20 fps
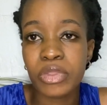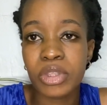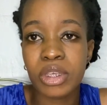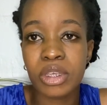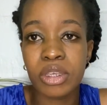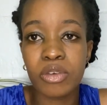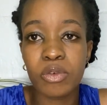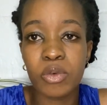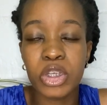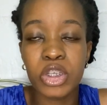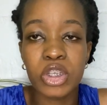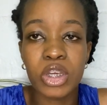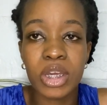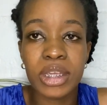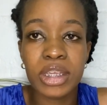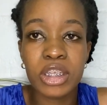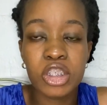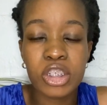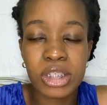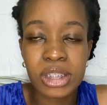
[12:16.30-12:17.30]
When you're
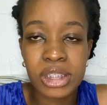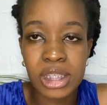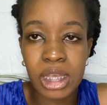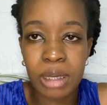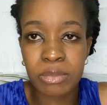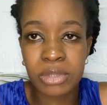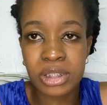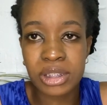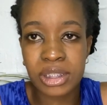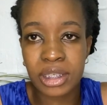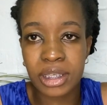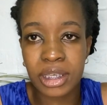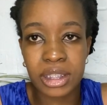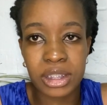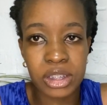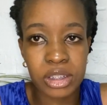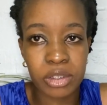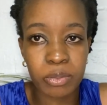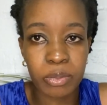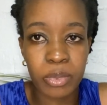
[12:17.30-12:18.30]
issuing summons
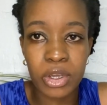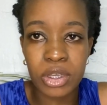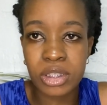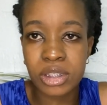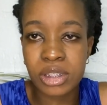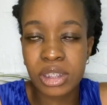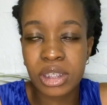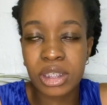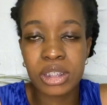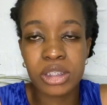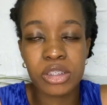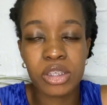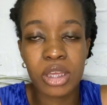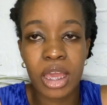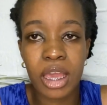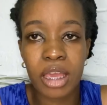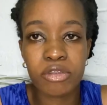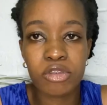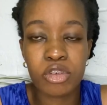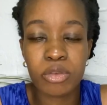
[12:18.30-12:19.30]
against a person, you
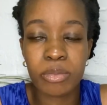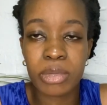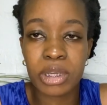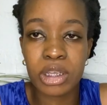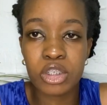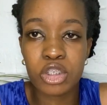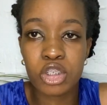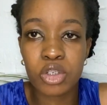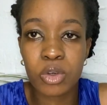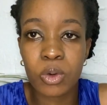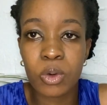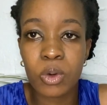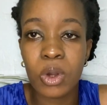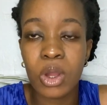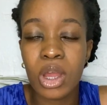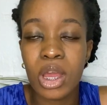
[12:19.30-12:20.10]
have to make sure